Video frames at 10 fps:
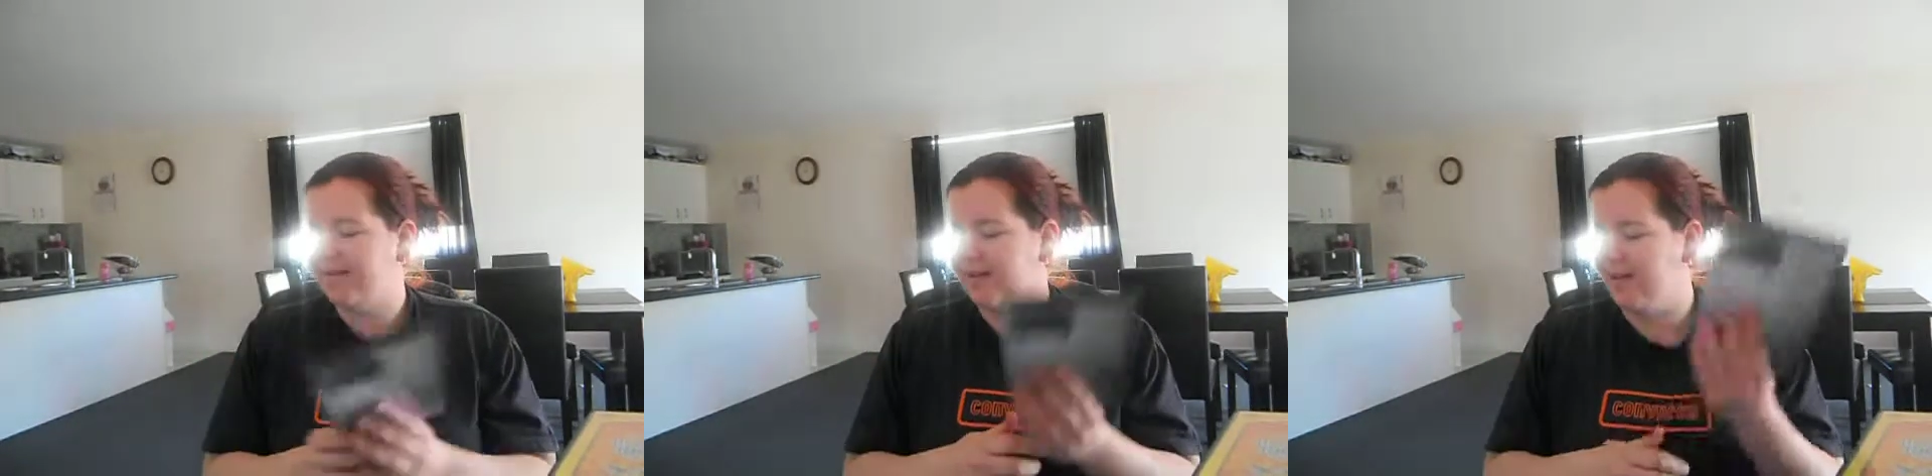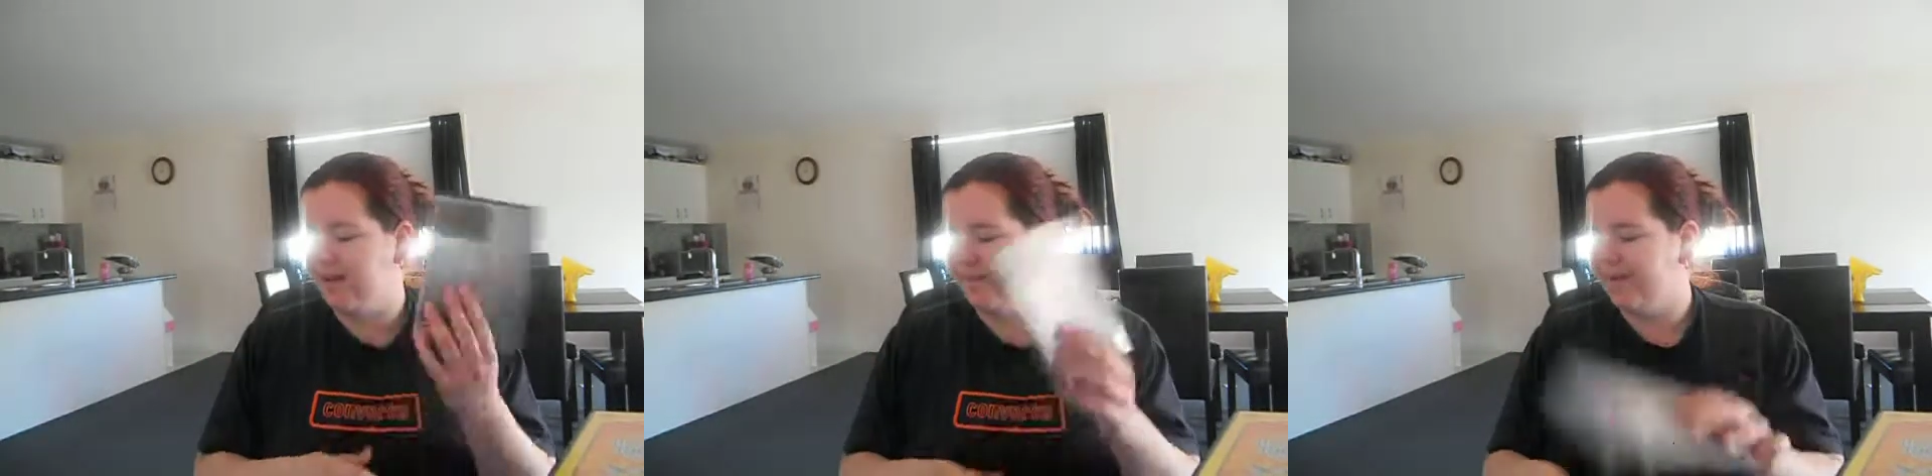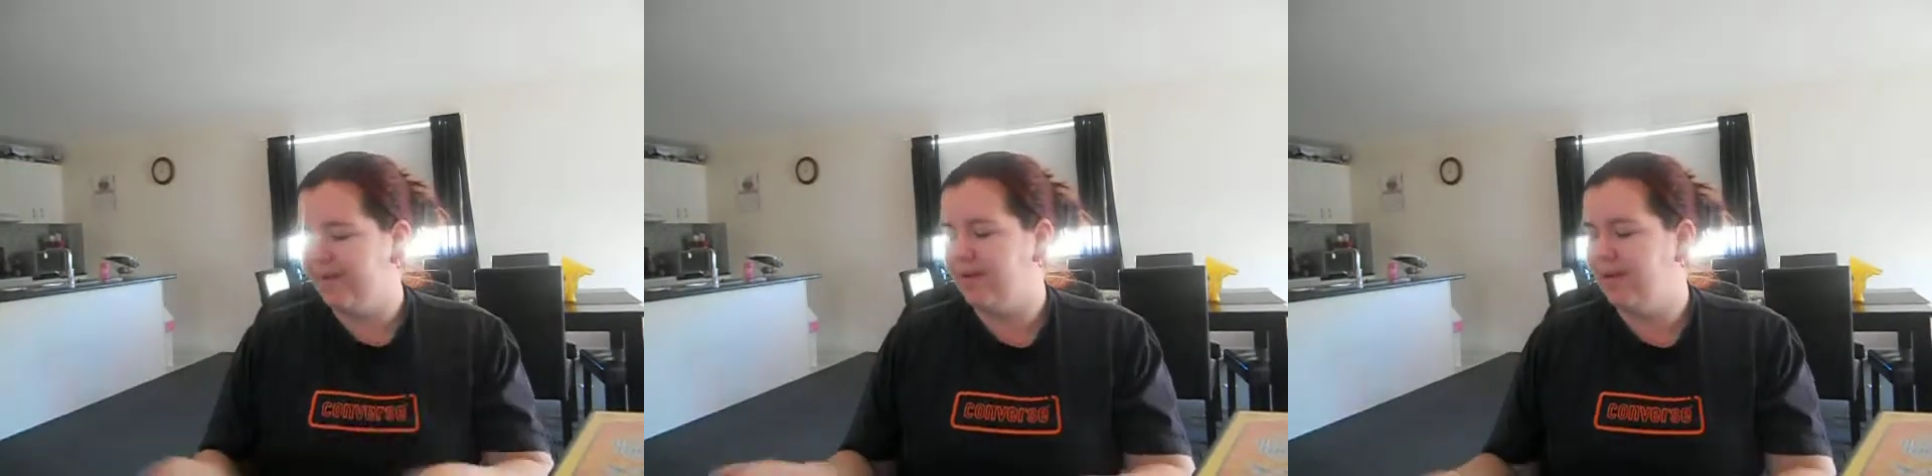so.
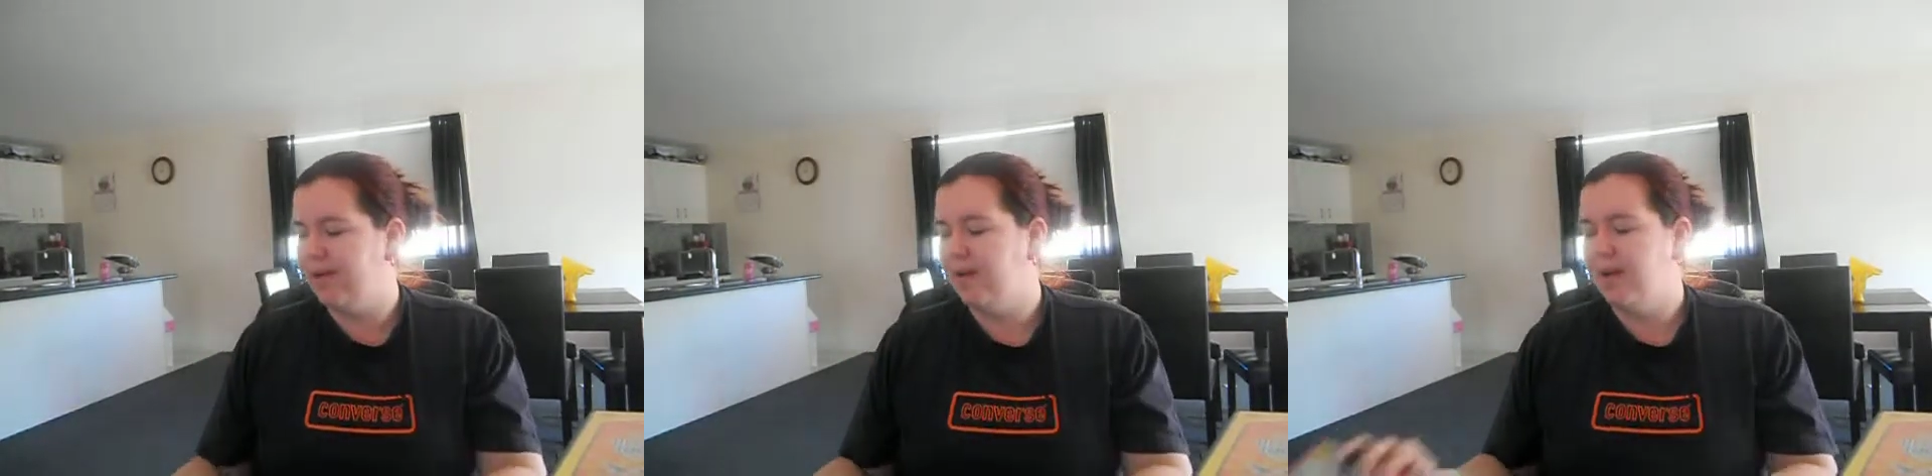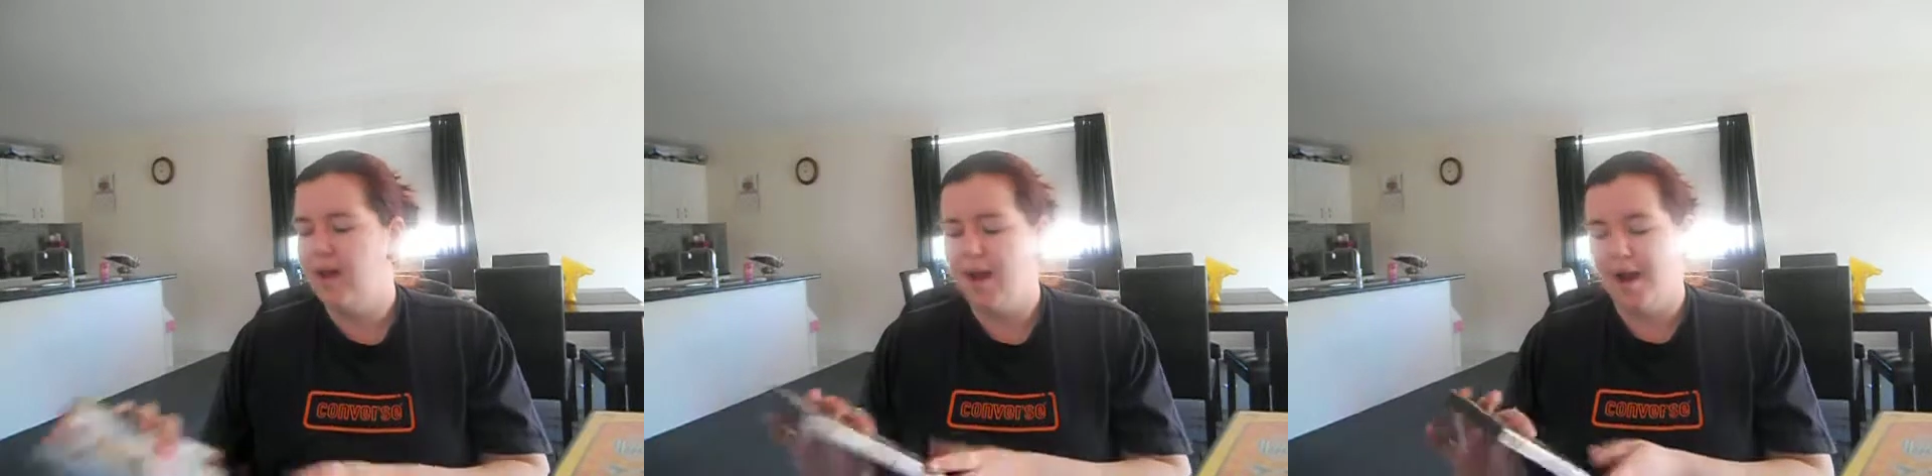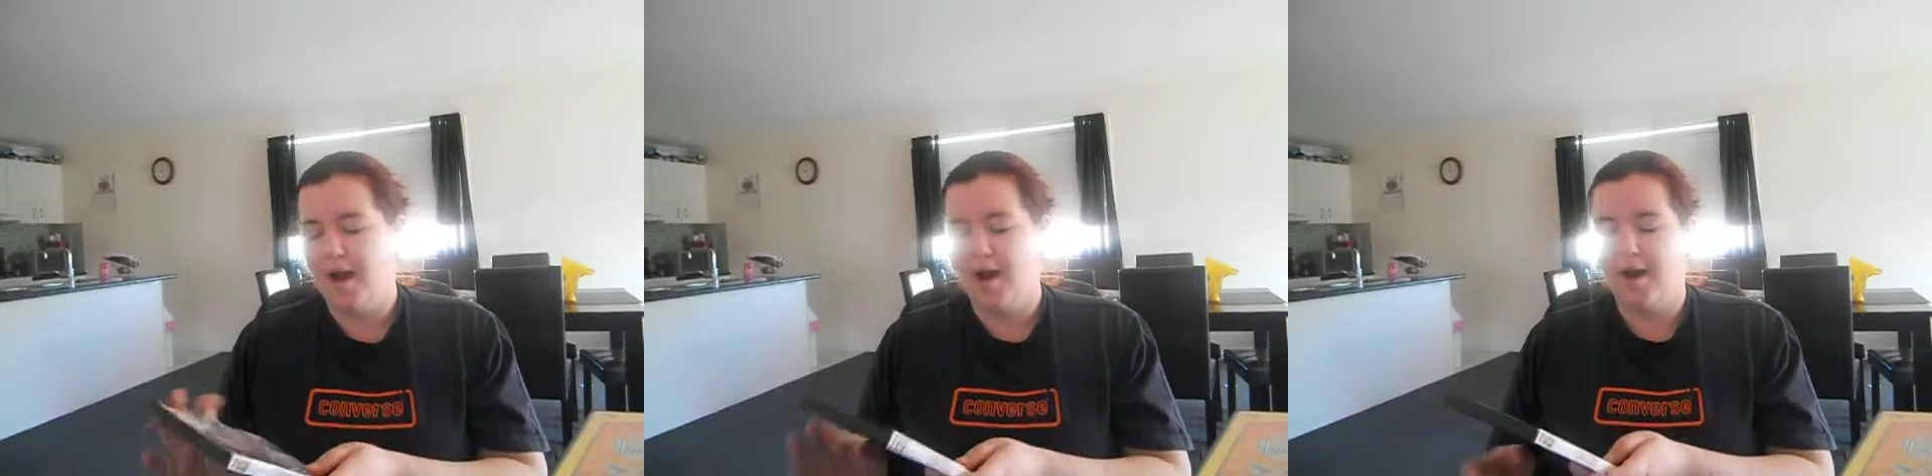
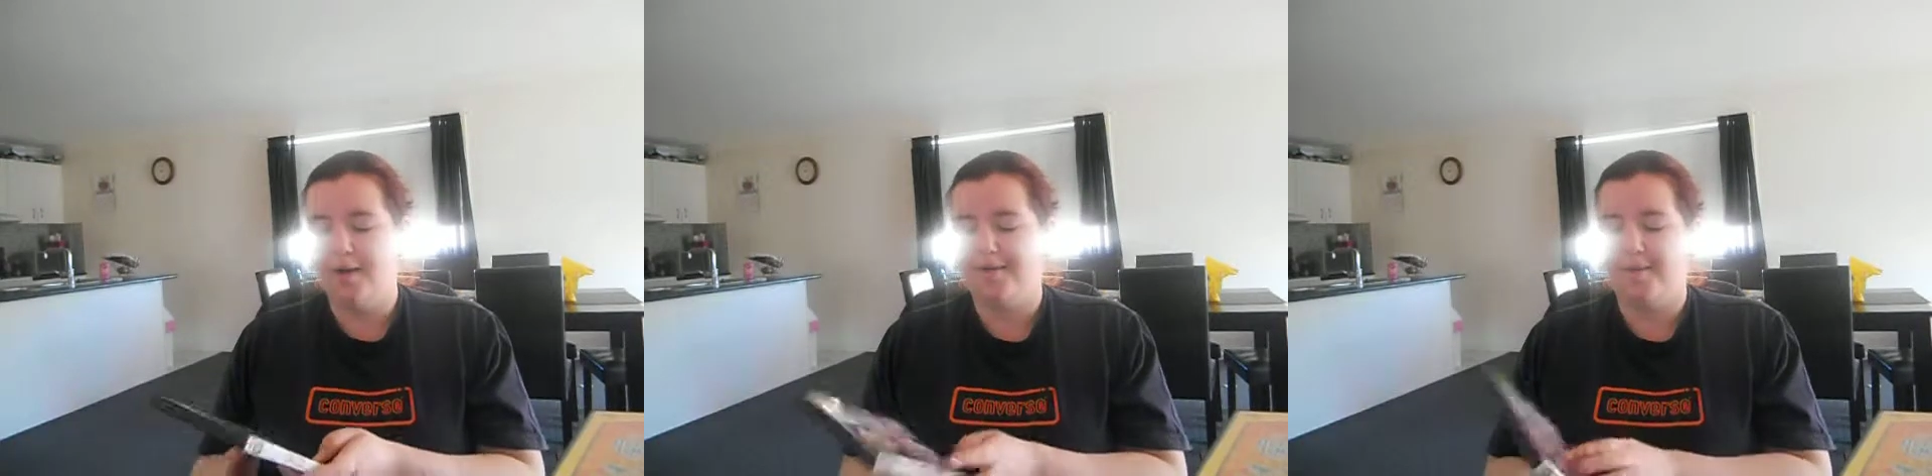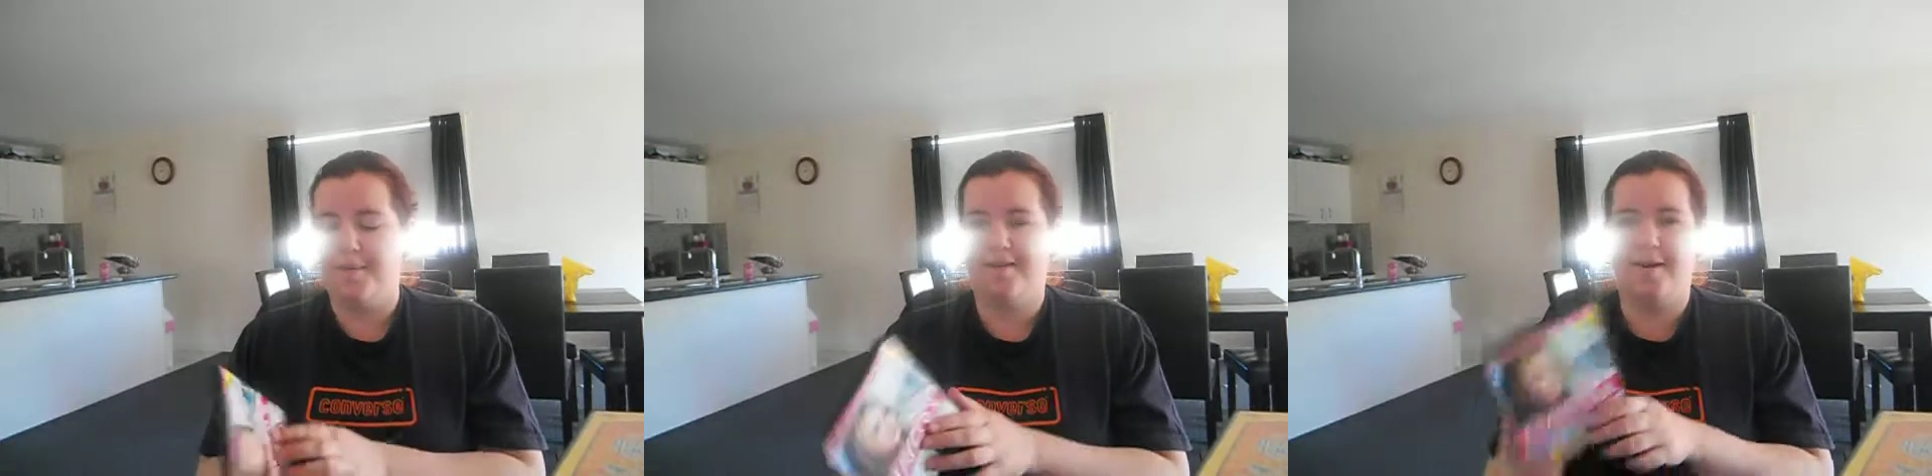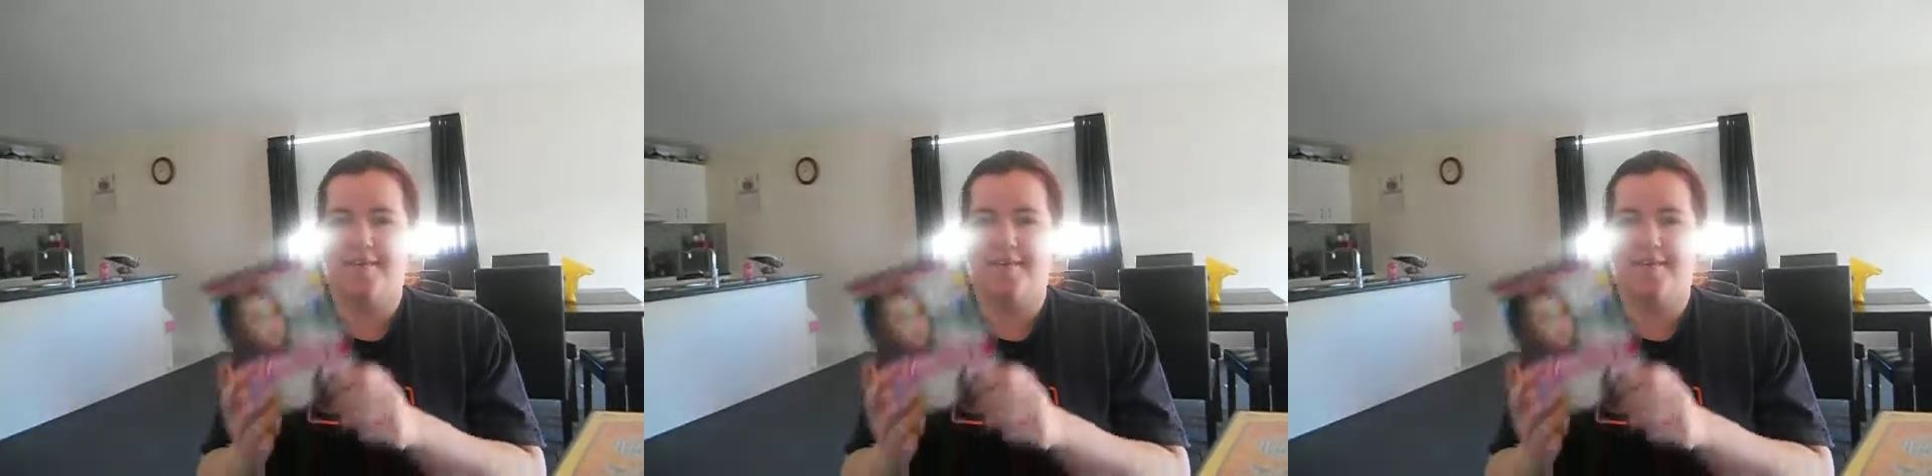I also picked up